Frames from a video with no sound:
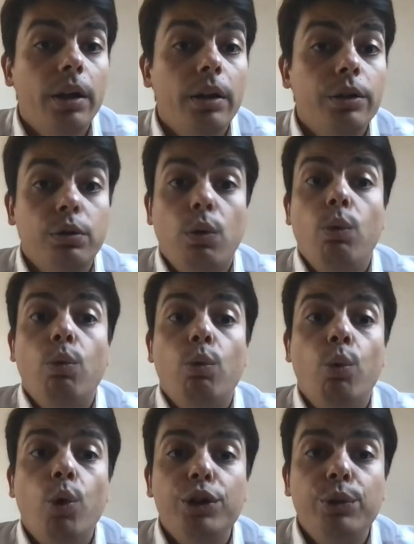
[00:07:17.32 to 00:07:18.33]
So
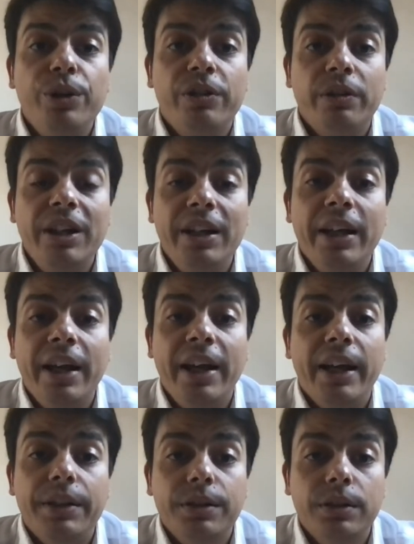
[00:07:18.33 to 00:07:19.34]
what we really
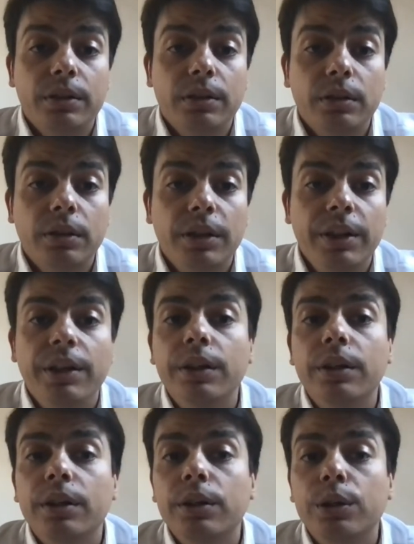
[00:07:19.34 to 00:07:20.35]
had
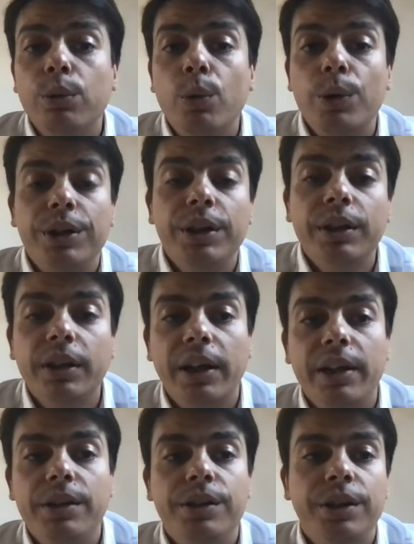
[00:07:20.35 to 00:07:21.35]
in
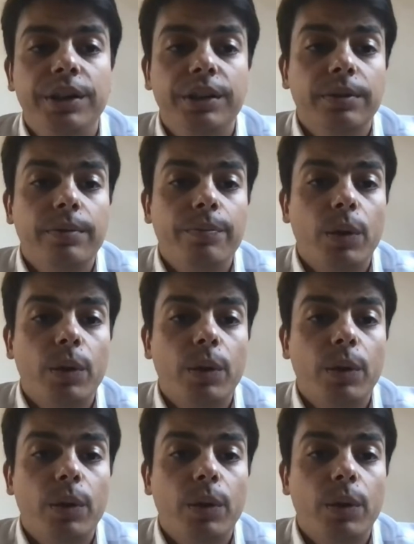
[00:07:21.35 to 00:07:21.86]
2018,